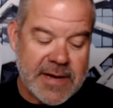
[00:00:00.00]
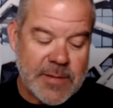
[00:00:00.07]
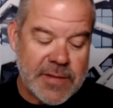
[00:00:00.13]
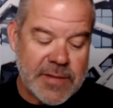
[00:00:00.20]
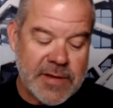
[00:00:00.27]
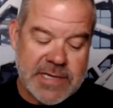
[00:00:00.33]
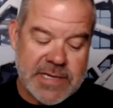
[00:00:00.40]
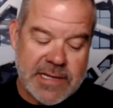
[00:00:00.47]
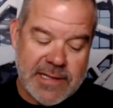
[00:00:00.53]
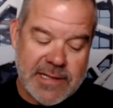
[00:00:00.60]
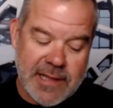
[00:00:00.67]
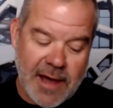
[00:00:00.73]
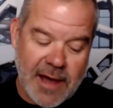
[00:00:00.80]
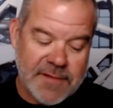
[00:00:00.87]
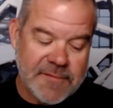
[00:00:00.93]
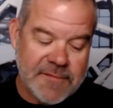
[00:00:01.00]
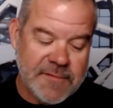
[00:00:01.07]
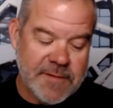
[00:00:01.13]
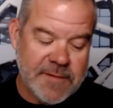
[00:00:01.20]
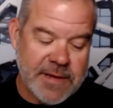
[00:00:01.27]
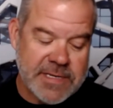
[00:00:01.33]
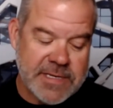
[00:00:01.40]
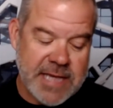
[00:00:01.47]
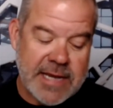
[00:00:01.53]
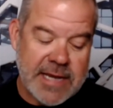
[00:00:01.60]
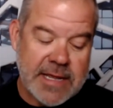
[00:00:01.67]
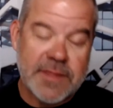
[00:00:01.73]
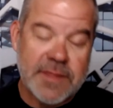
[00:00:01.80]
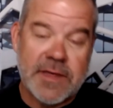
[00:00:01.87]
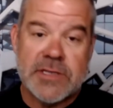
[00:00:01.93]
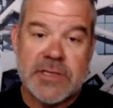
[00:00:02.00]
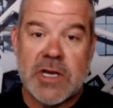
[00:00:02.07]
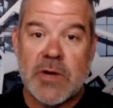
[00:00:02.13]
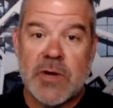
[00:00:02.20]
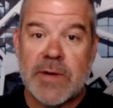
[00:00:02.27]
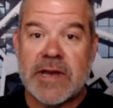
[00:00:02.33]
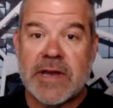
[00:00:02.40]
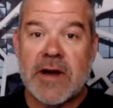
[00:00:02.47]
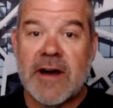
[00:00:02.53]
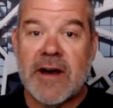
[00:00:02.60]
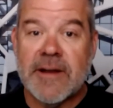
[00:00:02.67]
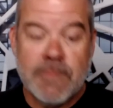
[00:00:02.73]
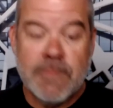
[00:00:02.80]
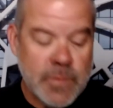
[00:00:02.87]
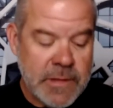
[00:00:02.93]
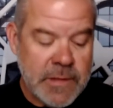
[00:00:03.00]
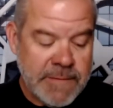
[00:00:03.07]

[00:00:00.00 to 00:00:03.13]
where there's a lot of exciting things going on,